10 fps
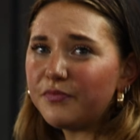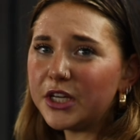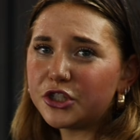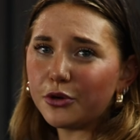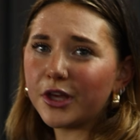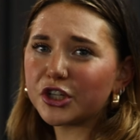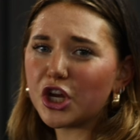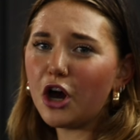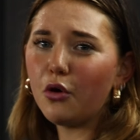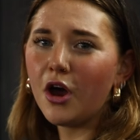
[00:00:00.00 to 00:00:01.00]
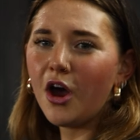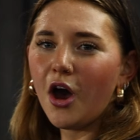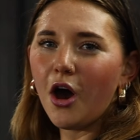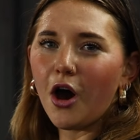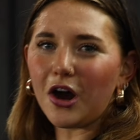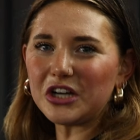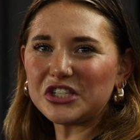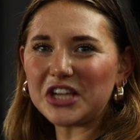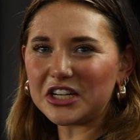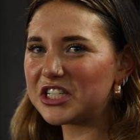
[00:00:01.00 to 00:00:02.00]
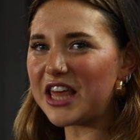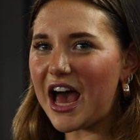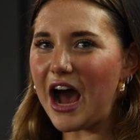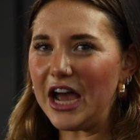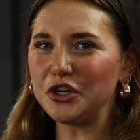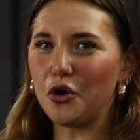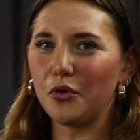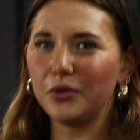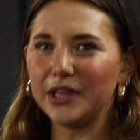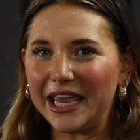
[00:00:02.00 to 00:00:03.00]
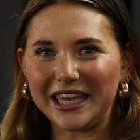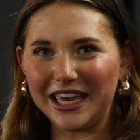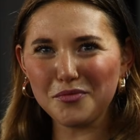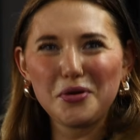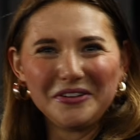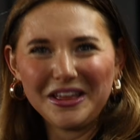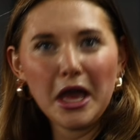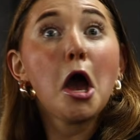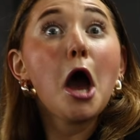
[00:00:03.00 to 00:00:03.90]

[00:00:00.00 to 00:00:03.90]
of me doing a show are such that I don't like it,